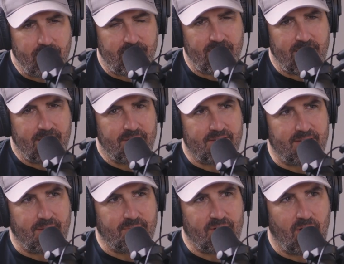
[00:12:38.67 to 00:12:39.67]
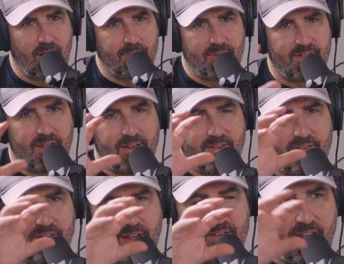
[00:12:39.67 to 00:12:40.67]
you say at the same time, is it
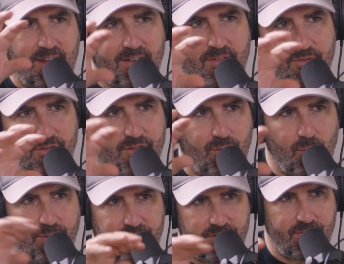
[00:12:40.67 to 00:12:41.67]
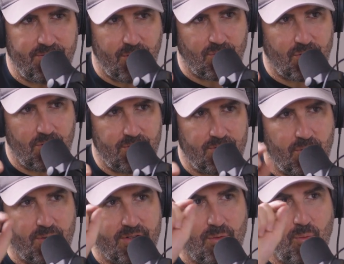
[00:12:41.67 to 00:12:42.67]
10 different sources of photons,
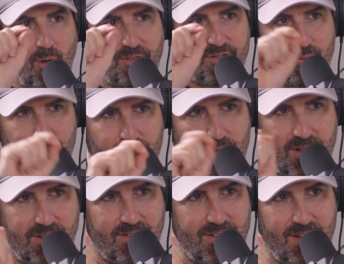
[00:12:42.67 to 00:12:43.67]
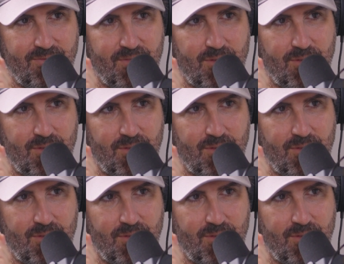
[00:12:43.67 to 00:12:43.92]
or is it one source creating 10